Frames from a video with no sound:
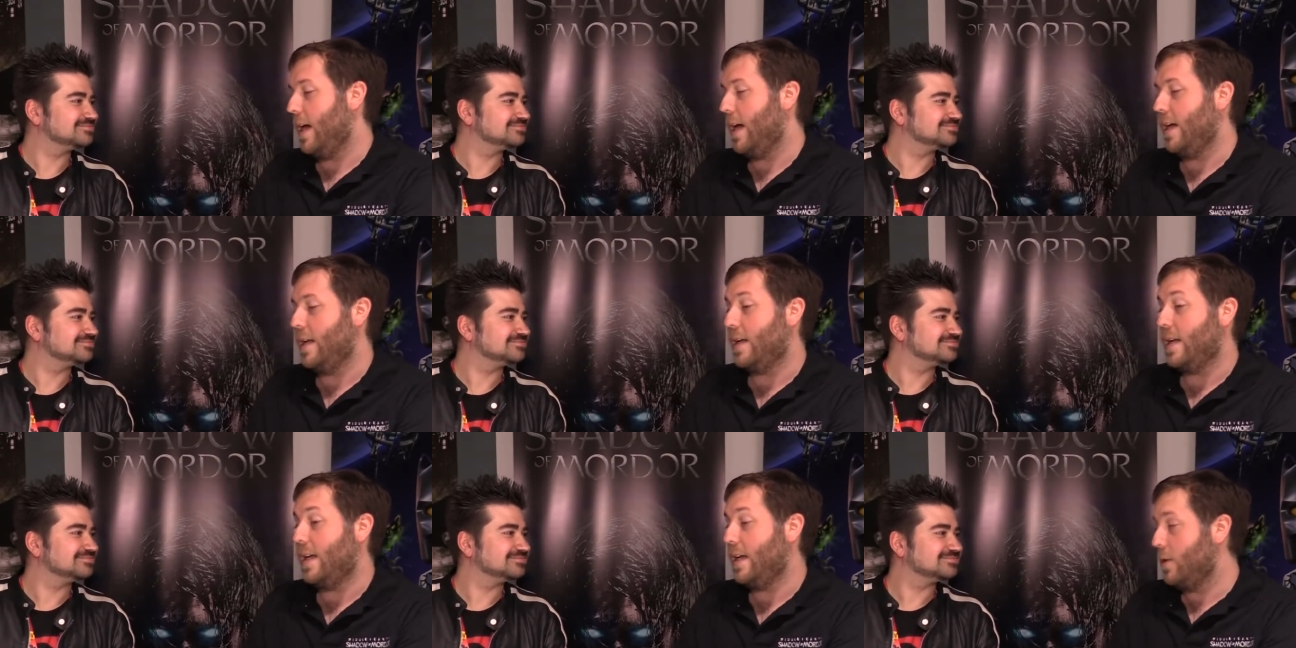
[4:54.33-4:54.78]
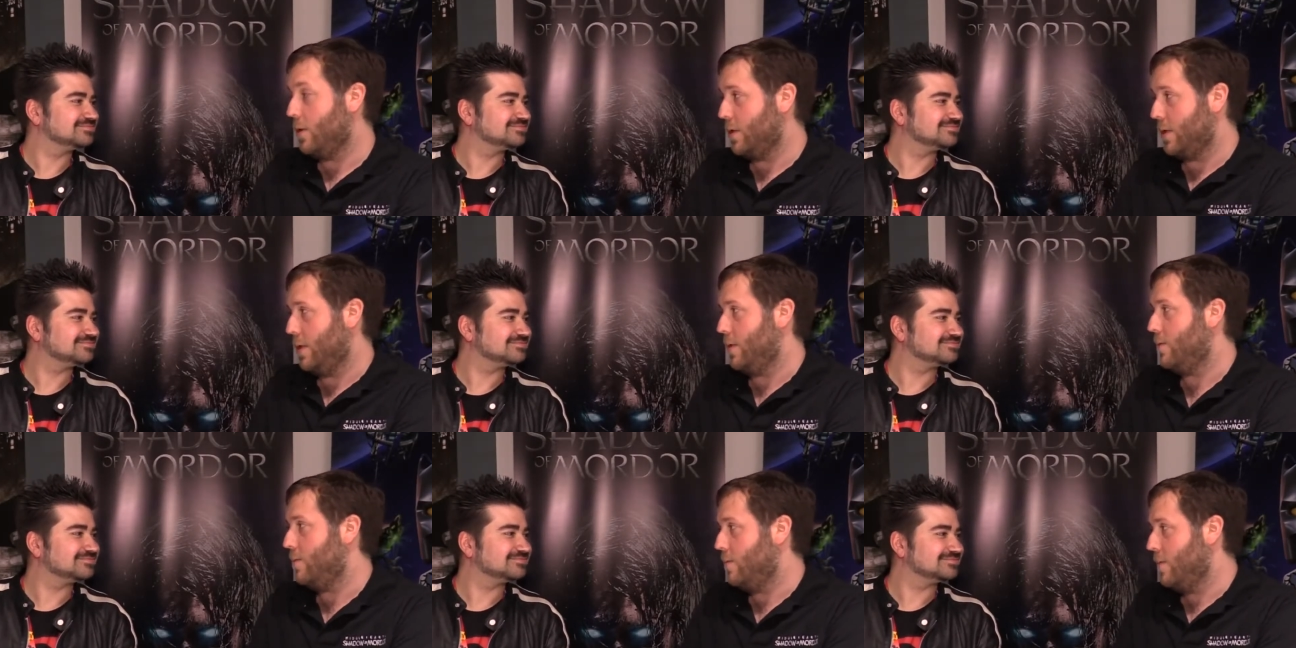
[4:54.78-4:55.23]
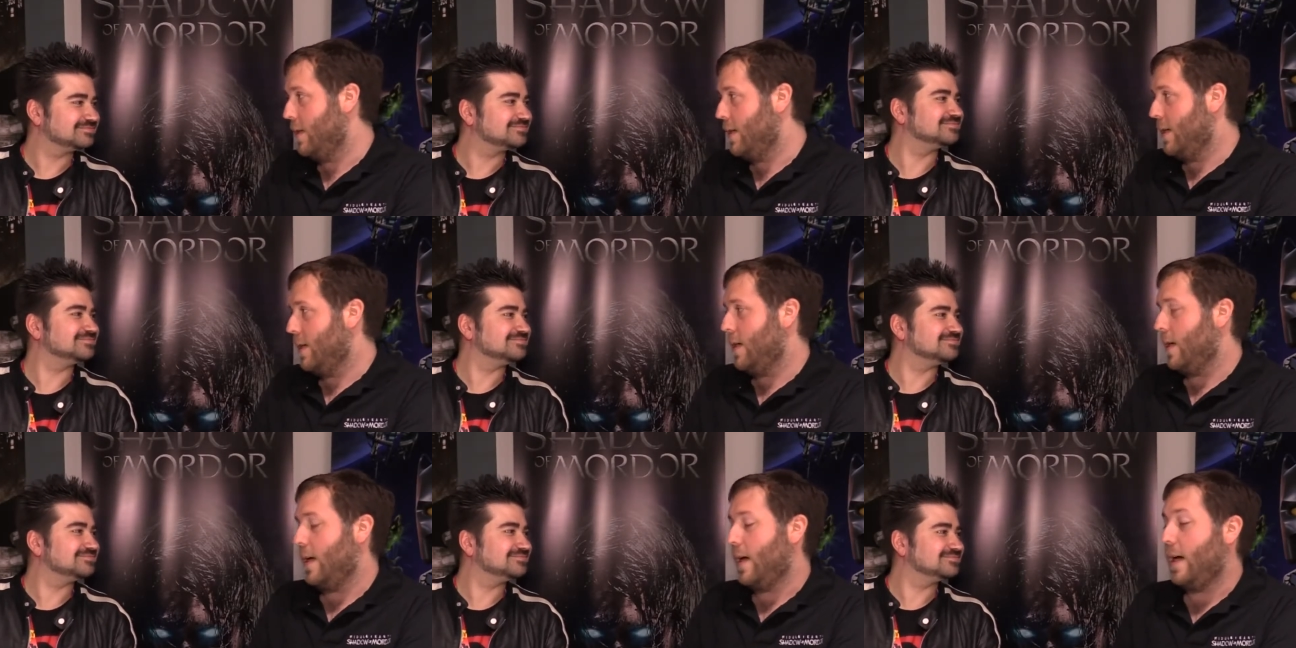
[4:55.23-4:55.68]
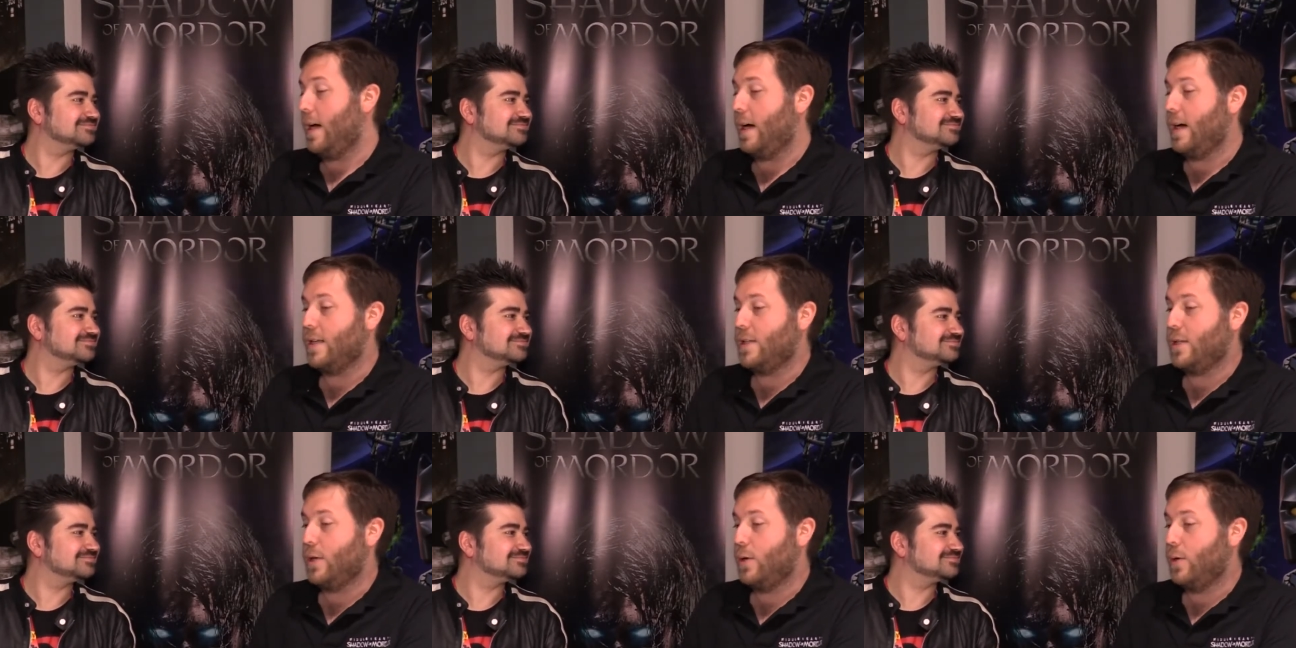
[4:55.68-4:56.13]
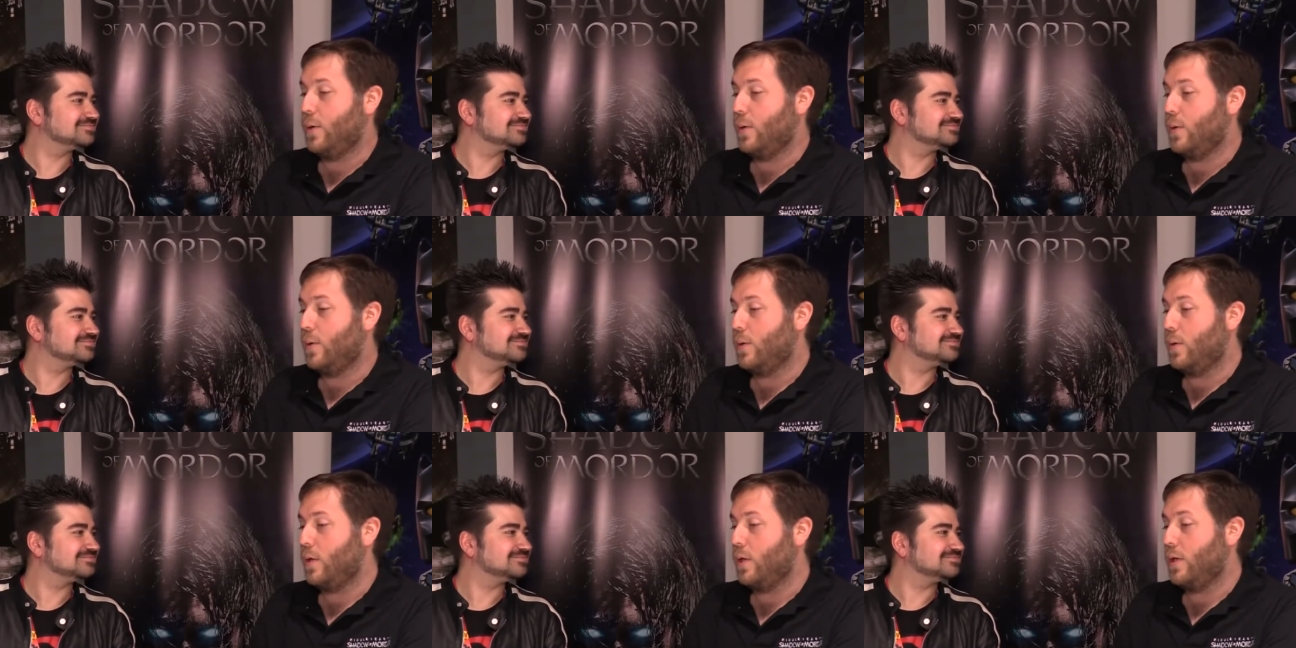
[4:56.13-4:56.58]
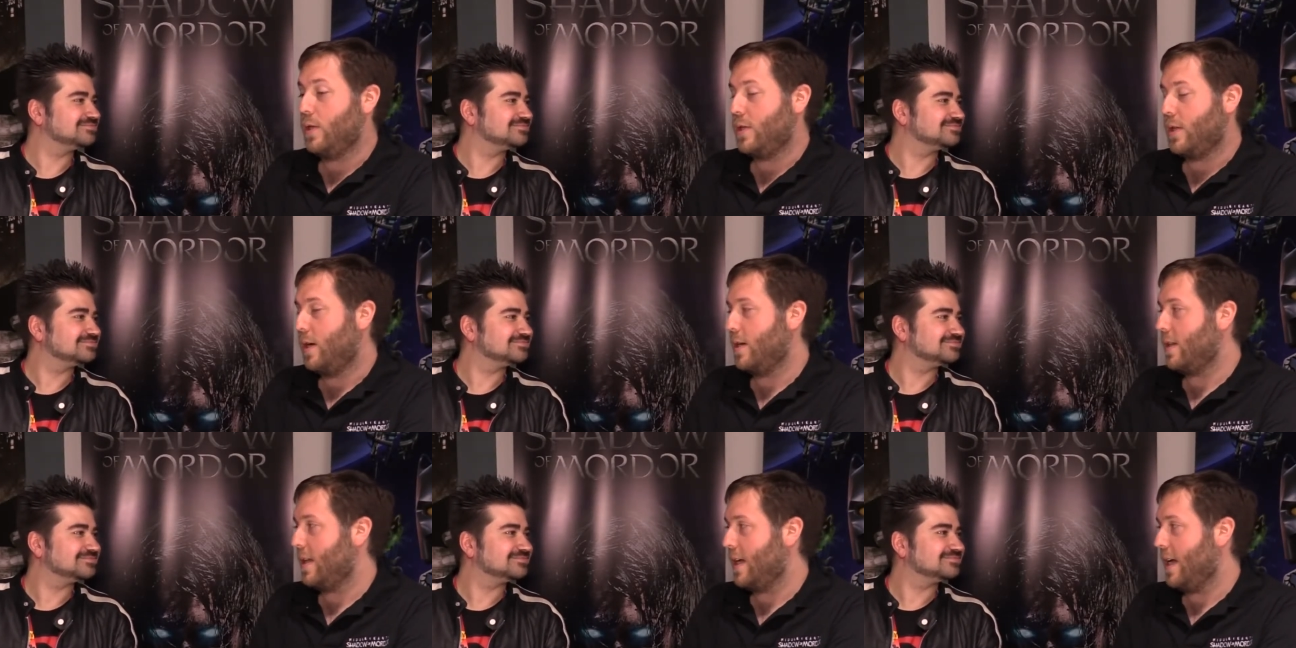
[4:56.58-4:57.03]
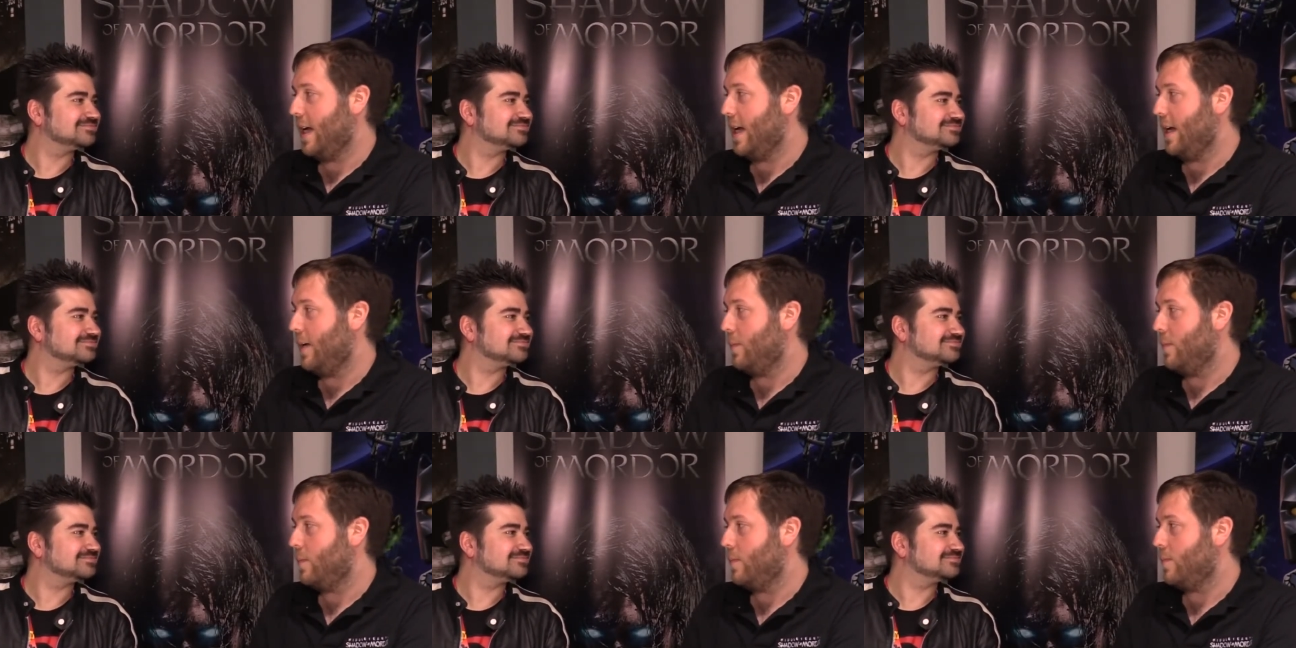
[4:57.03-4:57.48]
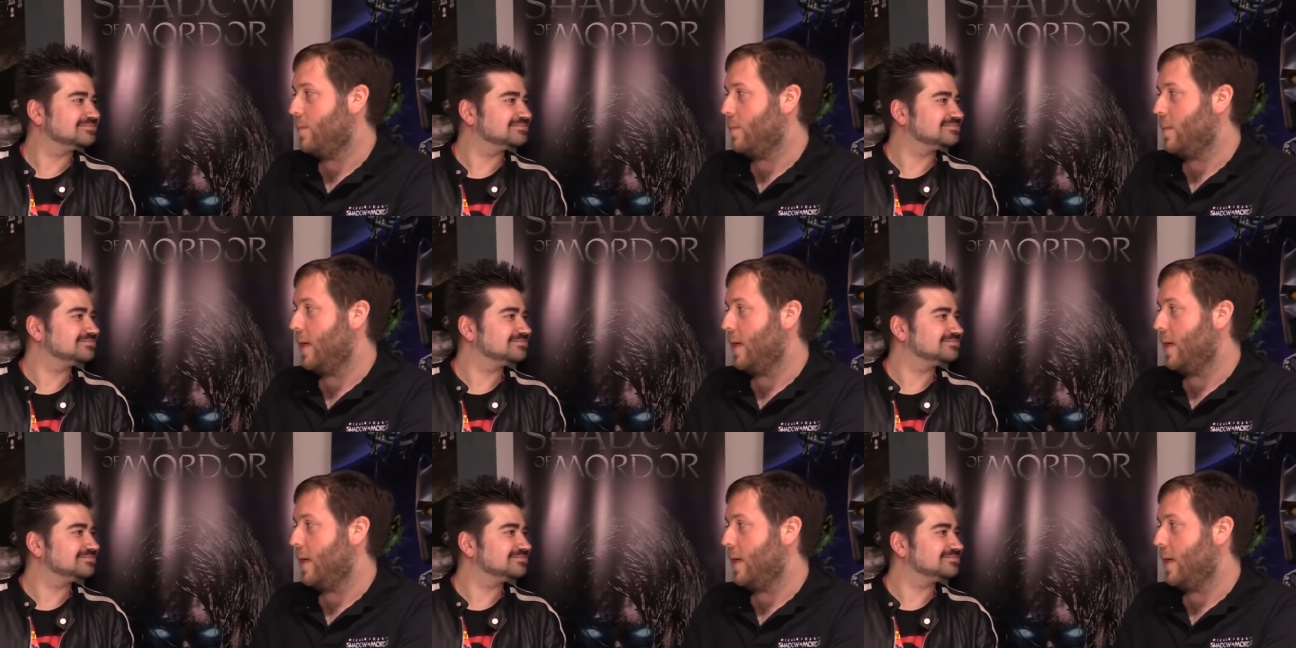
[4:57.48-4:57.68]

Speaker 1: and kills you. Mm-hmm. Uh, so you start the game